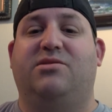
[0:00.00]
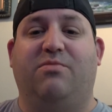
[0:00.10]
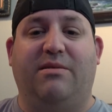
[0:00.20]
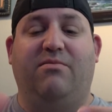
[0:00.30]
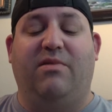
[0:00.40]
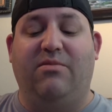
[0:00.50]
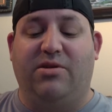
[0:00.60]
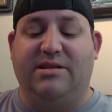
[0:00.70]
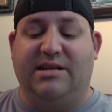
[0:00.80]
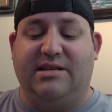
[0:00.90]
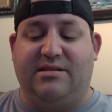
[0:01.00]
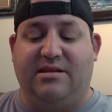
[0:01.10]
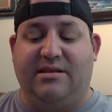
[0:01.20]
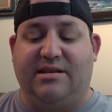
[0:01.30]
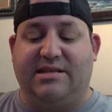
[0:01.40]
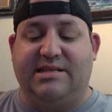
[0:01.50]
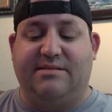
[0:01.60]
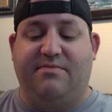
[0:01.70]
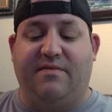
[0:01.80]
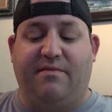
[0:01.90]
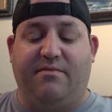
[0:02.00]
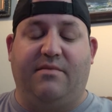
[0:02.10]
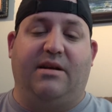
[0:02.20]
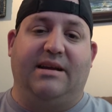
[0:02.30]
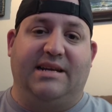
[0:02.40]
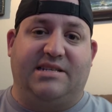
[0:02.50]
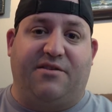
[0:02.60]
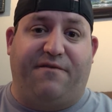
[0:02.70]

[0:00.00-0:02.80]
so we were in the I guess the